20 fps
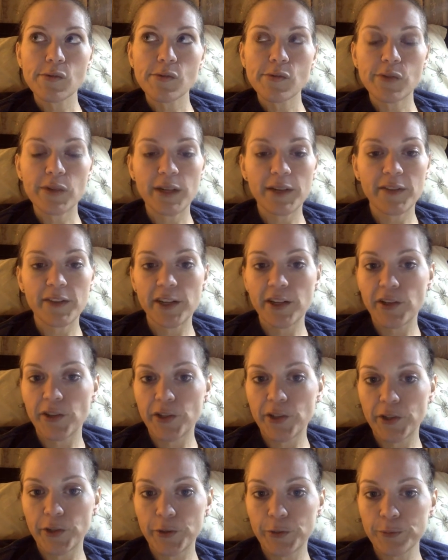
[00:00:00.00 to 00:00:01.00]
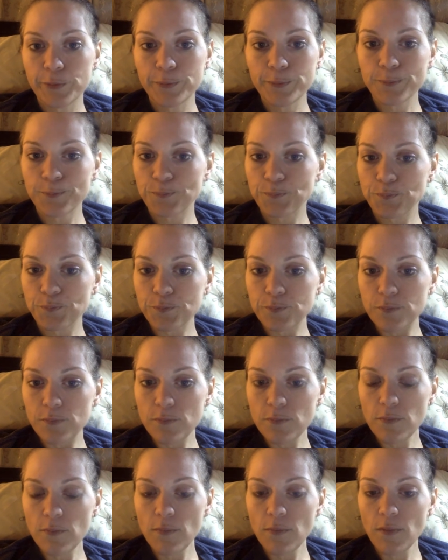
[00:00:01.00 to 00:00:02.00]
whatever you do,
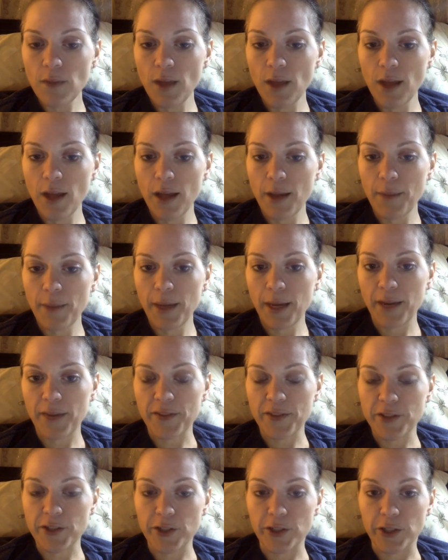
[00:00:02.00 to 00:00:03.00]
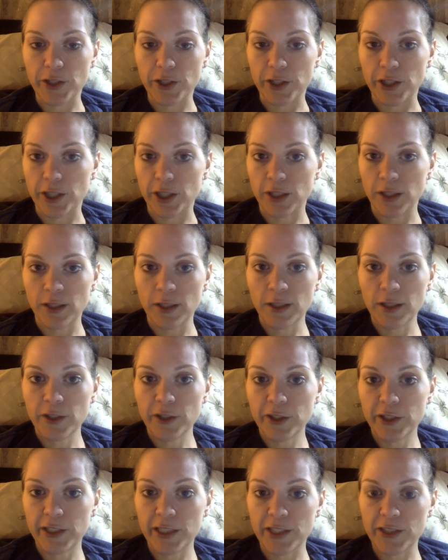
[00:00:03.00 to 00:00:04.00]
um, after you're
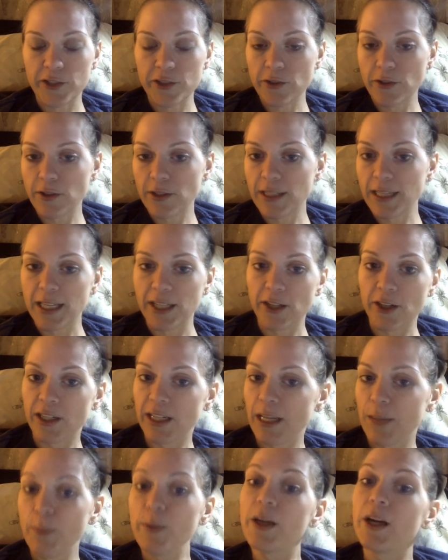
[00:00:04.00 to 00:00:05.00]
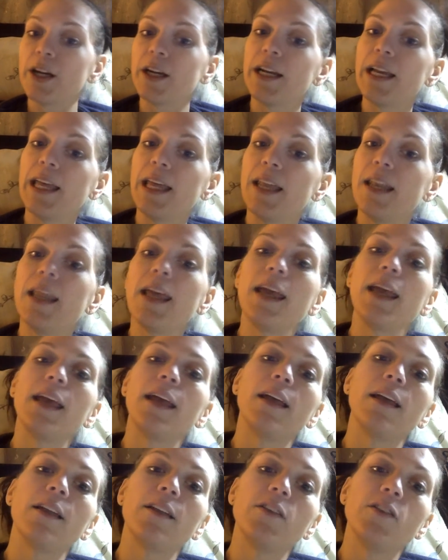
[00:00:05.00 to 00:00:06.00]
credentialed and you're an APRN
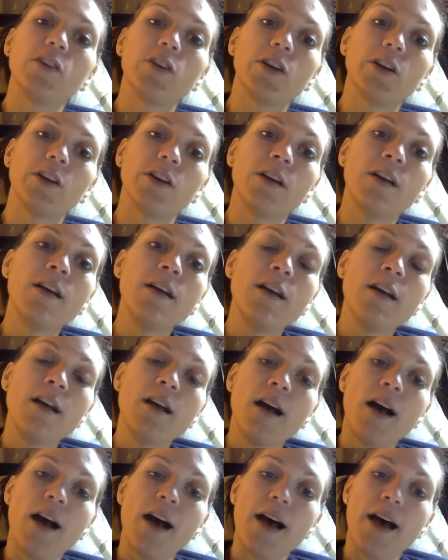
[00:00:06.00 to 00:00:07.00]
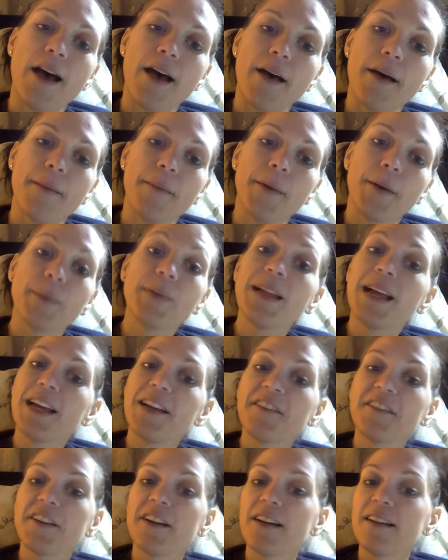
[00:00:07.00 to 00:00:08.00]
and you're um,
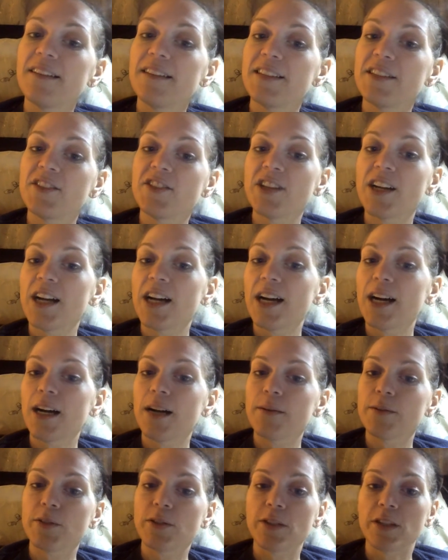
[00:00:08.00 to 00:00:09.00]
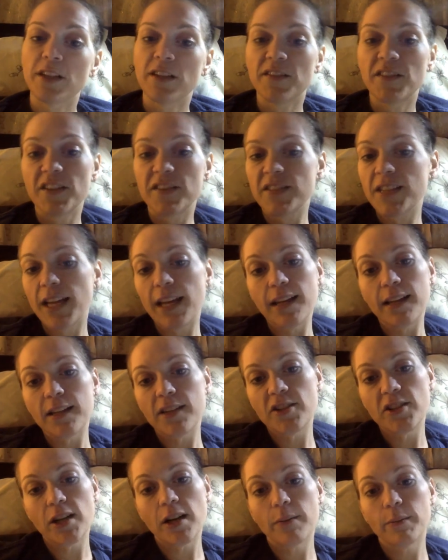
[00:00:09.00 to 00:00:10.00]
applying for all these jobs or if you've taken
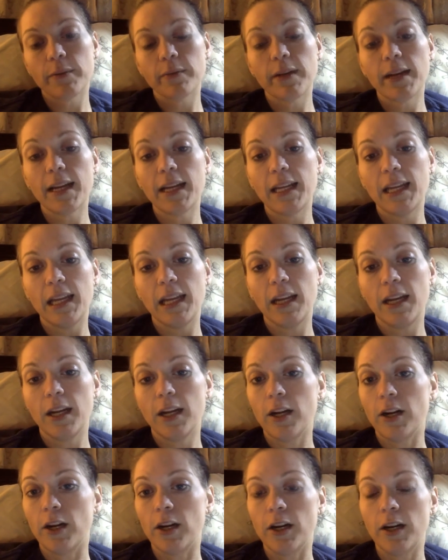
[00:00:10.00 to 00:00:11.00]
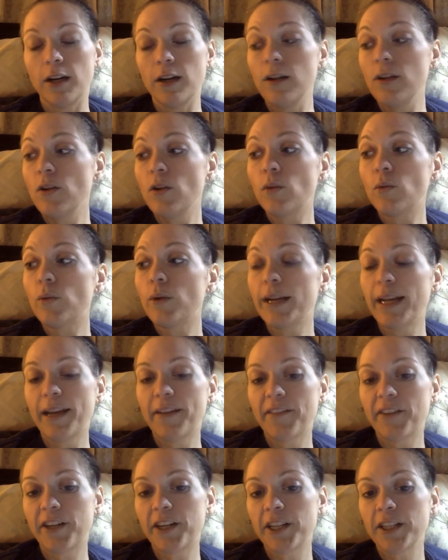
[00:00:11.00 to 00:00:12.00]
a job already or
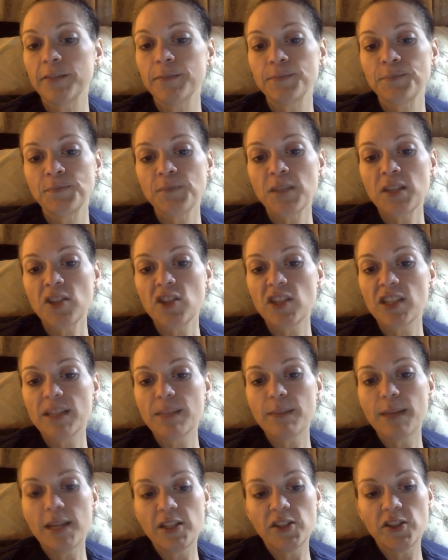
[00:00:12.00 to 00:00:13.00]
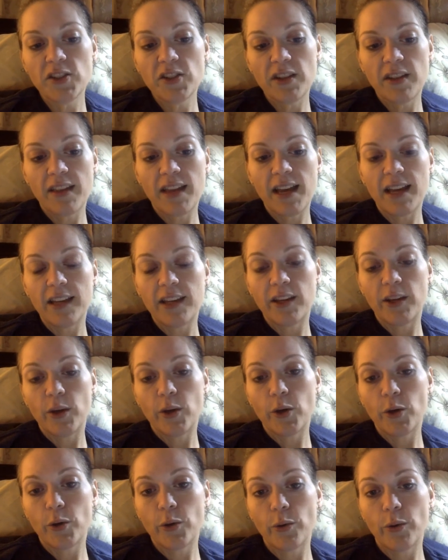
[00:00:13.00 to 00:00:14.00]
whatever, just make sure that
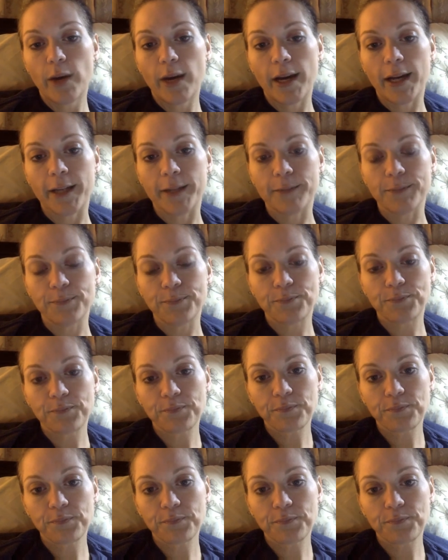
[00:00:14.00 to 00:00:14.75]
you um,